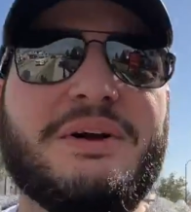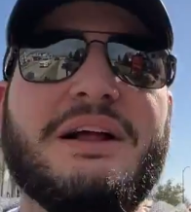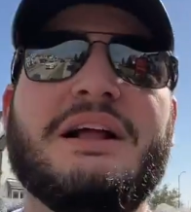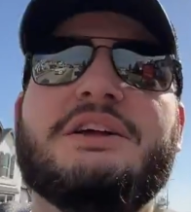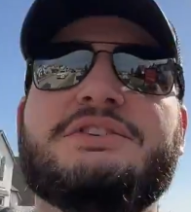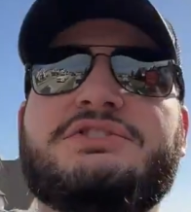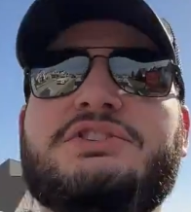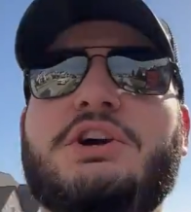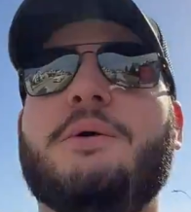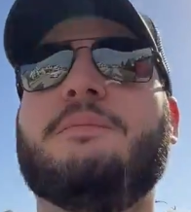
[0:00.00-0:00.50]

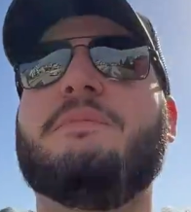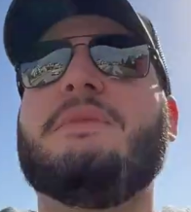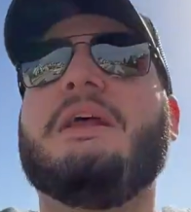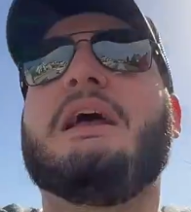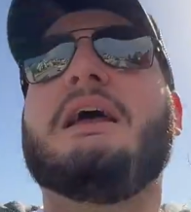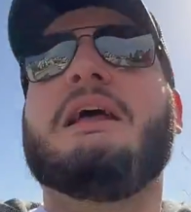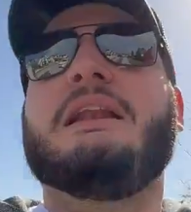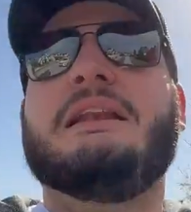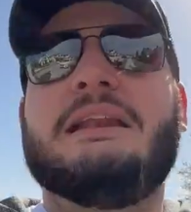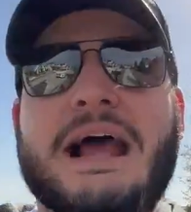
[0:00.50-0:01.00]
So
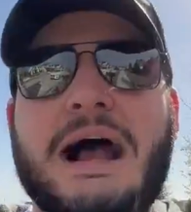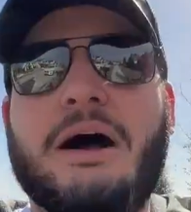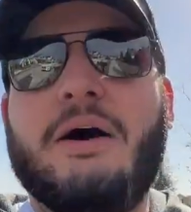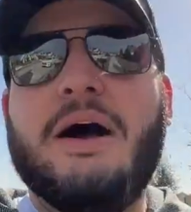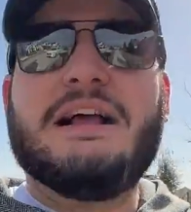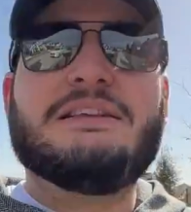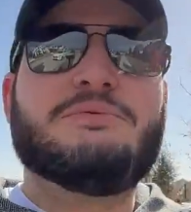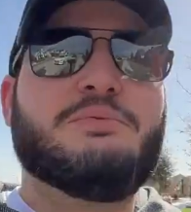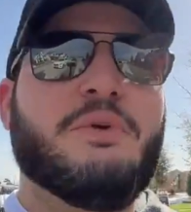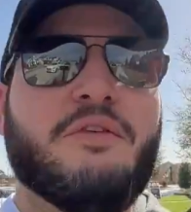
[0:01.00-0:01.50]
now
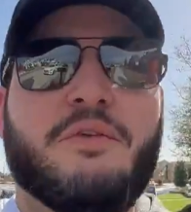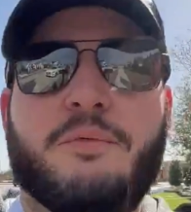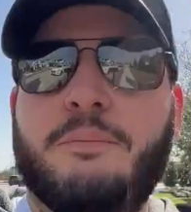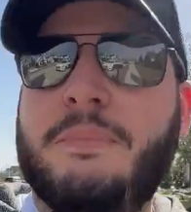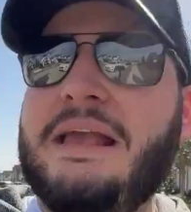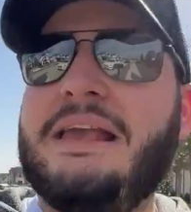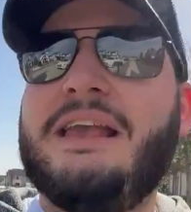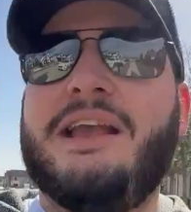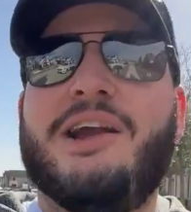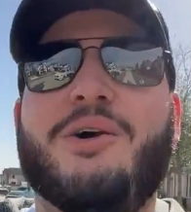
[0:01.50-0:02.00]
as we're
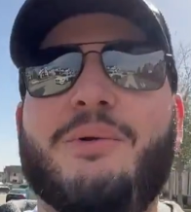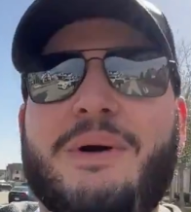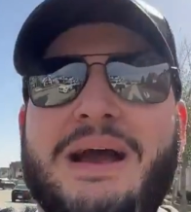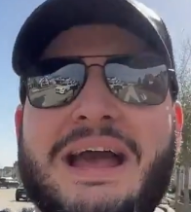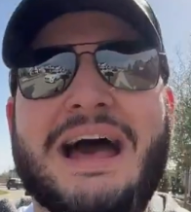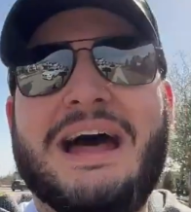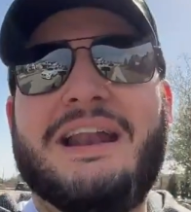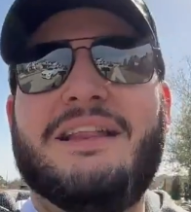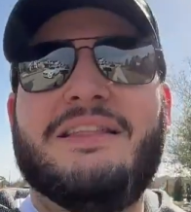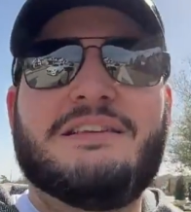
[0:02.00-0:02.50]
making our way
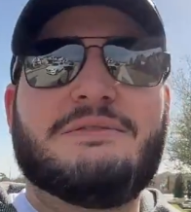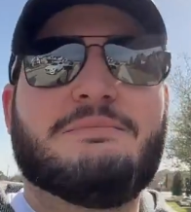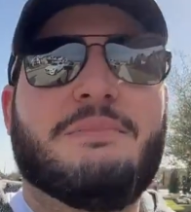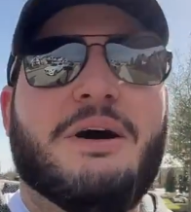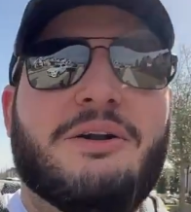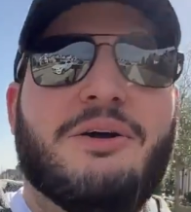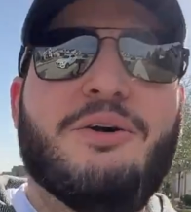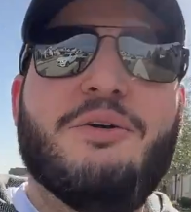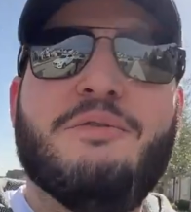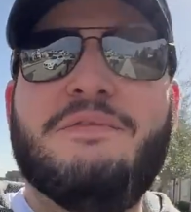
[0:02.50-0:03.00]
out of this
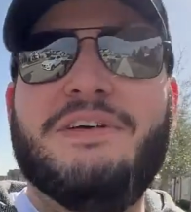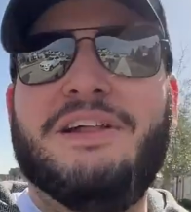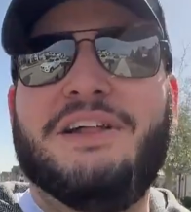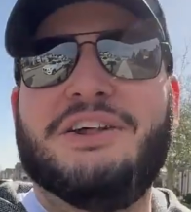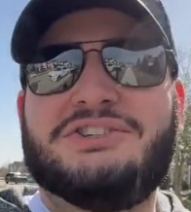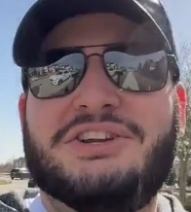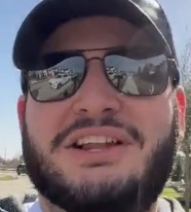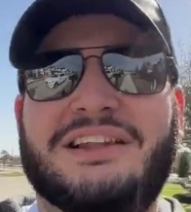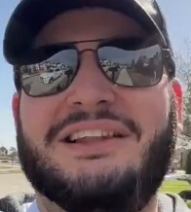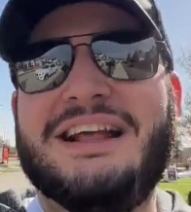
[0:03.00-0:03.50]
model home
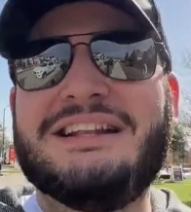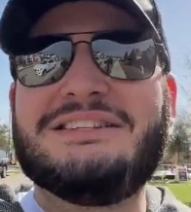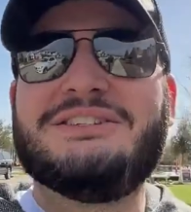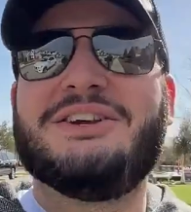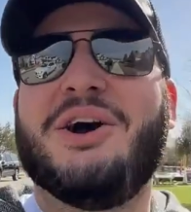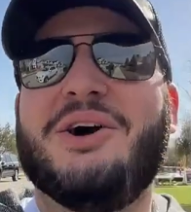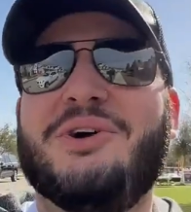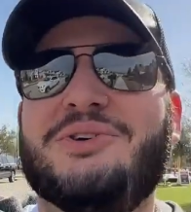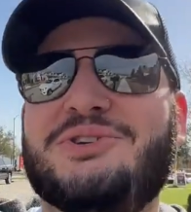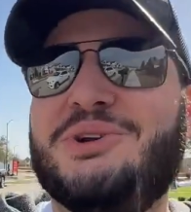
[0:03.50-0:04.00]
village, let's
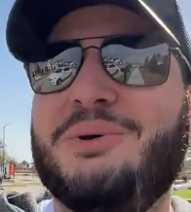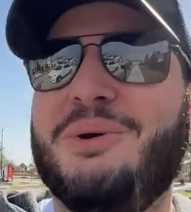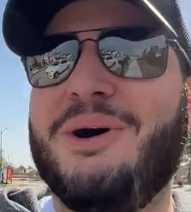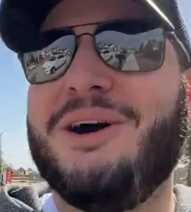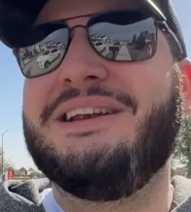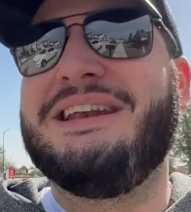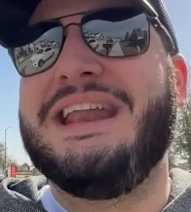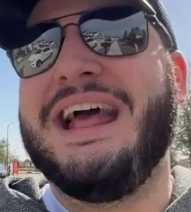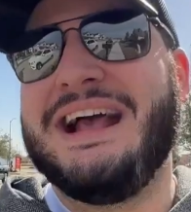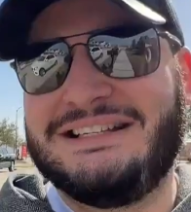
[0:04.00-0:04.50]
go to our
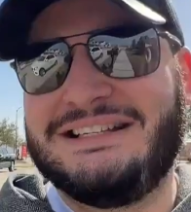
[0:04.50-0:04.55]
next